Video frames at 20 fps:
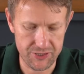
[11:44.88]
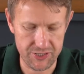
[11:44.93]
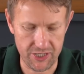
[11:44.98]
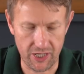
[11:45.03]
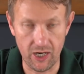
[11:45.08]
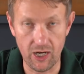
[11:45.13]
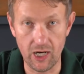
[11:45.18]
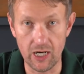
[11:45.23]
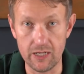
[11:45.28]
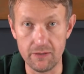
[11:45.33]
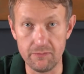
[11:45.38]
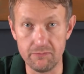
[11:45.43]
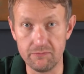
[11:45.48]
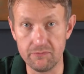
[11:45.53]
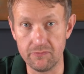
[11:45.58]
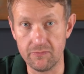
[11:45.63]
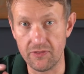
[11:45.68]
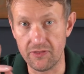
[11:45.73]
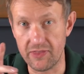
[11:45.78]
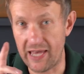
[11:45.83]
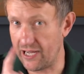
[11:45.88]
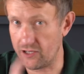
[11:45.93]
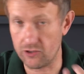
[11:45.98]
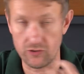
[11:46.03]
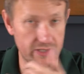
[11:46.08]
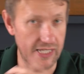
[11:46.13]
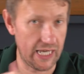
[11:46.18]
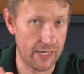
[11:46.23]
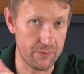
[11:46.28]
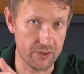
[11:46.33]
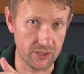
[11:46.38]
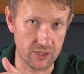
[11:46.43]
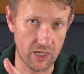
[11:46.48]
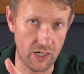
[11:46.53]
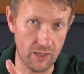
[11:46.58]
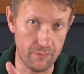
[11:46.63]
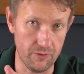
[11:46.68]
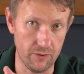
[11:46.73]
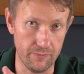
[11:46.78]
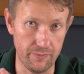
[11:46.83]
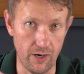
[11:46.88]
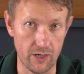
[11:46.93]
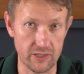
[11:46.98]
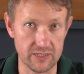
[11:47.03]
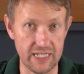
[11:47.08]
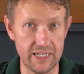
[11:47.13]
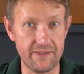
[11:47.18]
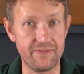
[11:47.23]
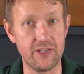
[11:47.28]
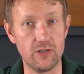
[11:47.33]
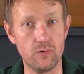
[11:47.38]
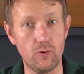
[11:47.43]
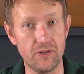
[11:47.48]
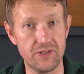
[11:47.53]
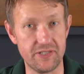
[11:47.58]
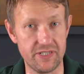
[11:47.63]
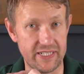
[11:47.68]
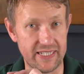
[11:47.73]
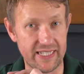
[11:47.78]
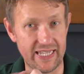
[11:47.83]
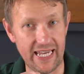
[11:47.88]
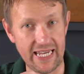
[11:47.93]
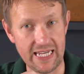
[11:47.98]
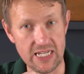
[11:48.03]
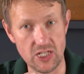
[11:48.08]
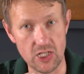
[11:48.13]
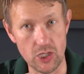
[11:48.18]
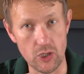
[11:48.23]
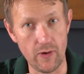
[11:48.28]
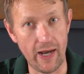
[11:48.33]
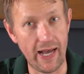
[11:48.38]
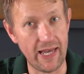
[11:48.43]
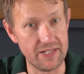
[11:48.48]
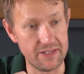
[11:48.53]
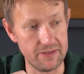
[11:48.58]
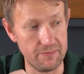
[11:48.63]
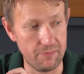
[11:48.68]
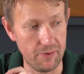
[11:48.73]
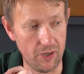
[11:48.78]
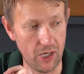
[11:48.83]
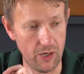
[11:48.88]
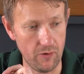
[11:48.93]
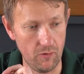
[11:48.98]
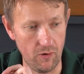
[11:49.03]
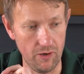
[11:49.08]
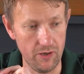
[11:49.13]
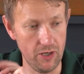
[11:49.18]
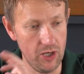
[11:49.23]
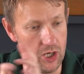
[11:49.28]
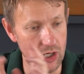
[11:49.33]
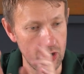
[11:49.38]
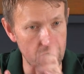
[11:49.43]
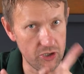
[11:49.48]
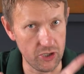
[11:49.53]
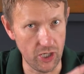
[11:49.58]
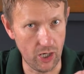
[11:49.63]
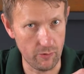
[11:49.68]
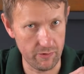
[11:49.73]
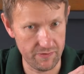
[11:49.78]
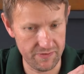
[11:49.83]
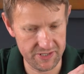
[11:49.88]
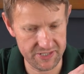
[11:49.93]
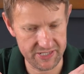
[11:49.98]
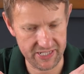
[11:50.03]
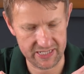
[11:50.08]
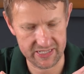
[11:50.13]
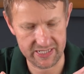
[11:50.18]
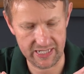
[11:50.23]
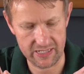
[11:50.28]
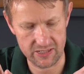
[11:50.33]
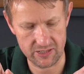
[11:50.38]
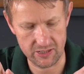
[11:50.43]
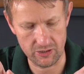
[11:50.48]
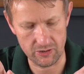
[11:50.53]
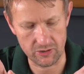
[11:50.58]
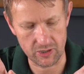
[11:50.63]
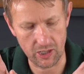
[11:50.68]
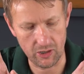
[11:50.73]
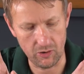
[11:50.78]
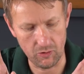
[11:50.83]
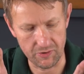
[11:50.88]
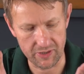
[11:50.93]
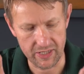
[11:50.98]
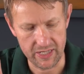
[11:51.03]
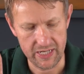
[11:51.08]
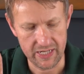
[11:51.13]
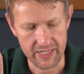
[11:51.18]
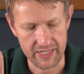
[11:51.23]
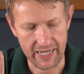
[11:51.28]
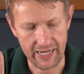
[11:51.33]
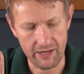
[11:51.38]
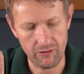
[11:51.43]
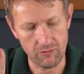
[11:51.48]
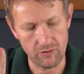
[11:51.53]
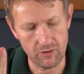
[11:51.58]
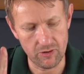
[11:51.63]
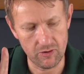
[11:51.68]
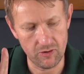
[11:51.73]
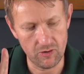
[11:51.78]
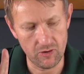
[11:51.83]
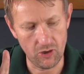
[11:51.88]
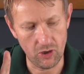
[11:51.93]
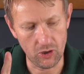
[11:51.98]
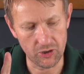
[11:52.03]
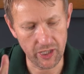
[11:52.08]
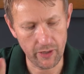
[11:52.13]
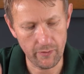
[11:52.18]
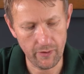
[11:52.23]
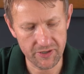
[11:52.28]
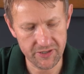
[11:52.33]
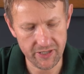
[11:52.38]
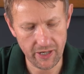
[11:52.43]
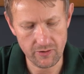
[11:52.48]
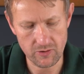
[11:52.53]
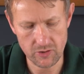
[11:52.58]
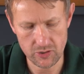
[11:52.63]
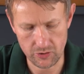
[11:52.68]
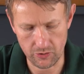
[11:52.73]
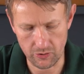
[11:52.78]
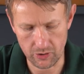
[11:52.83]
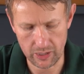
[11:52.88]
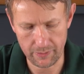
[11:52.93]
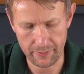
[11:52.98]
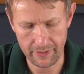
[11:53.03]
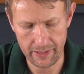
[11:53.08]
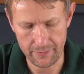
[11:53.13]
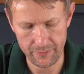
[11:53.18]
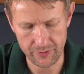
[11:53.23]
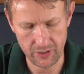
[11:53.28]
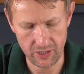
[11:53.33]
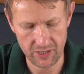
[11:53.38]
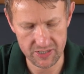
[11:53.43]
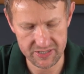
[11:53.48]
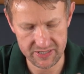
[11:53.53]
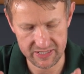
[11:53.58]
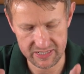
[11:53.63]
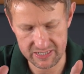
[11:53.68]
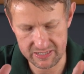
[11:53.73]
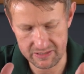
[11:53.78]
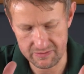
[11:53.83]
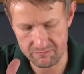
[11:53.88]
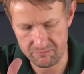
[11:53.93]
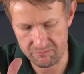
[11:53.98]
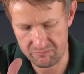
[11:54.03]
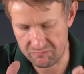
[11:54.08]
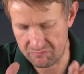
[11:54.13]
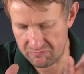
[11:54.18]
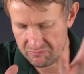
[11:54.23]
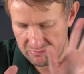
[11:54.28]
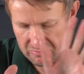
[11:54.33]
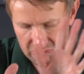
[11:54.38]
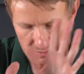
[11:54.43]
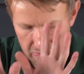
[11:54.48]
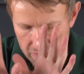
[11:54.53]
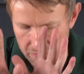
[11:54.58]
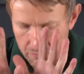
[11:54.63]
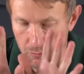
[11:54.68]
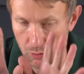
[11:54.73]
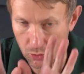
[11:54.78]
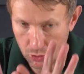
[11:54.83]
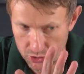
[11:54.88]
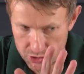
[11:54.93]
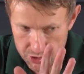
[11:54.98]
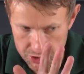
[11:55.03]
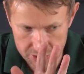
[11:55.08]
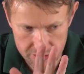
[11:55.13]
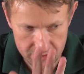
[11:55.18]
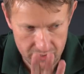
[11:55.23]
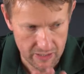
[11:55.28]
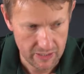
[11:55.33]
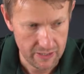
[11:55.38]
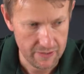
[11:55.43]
time, that gun came in a cardboard box. If you wanted a case, you had to buy one, not with the 682 Gold. Now, although I don't talk about prices much,